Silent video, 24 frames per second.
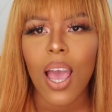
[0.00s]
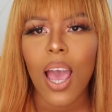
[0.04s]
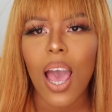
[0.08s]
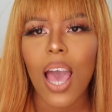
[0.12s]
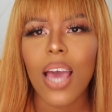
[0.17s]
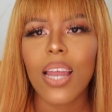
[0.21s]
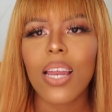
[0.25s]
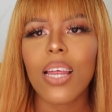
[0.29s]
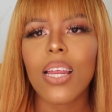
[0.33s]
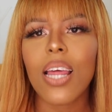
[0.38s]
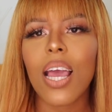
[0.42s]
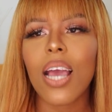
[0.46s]

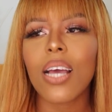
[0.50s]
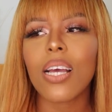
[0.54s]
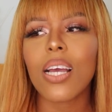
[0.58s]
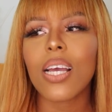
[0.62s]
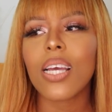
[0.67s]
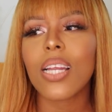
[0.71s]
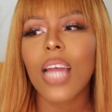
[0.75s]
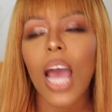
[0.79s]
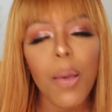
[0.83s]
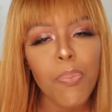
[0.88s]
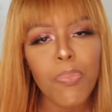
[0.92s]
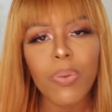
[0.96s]
And it
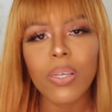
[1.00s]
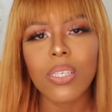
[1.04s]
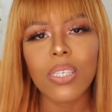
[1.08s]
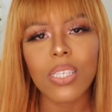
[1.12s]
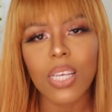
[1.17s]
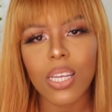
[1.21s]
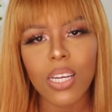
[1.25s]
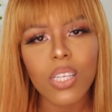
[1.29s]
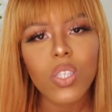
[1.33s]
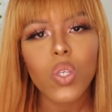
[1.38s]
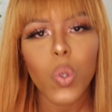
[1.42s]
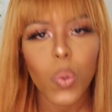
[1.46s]
happens,
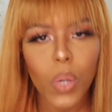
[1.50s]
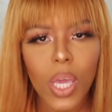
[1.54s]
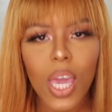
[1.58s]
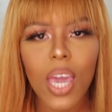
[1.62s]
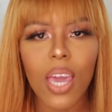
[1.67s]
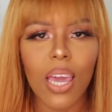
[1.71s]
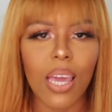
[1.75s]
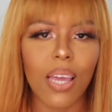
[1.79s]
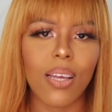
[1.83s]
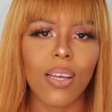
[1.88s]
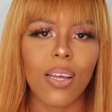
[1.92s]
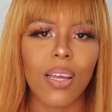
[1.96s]
and it's
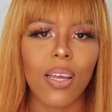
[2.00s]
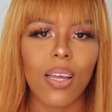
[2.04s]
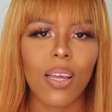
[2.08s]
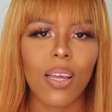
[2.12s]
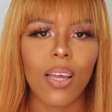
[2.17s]
okay.